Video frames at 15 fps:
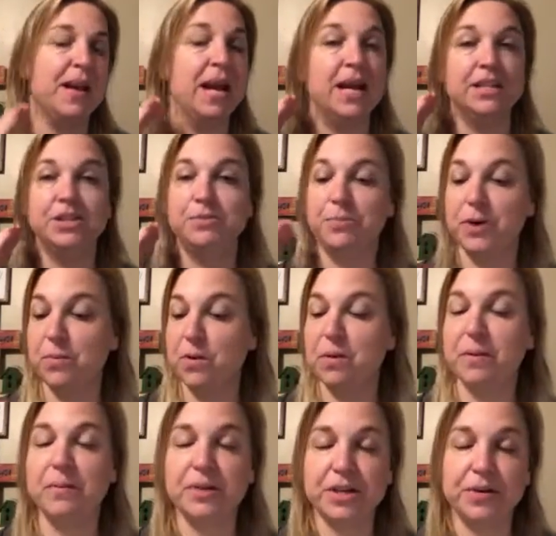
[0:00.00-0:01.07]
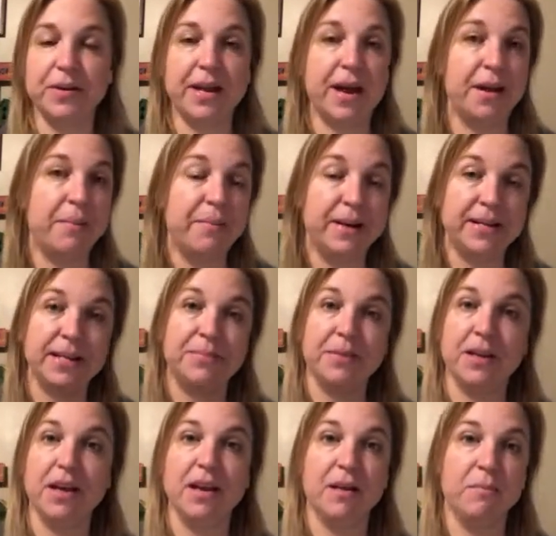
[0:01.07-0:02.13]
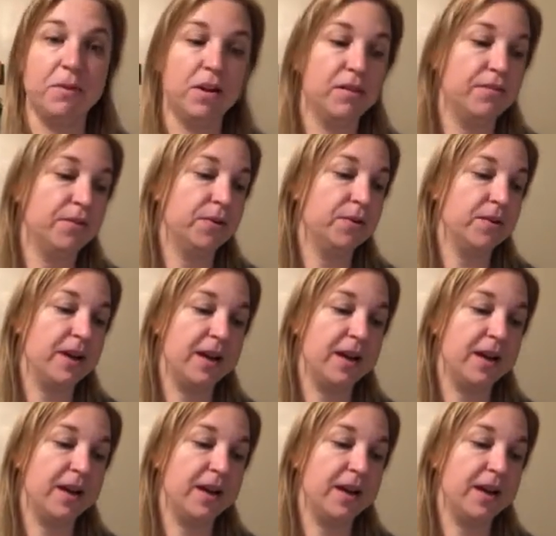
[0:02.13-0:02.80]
and put what we were doing down and picked up the Good and Beautiful,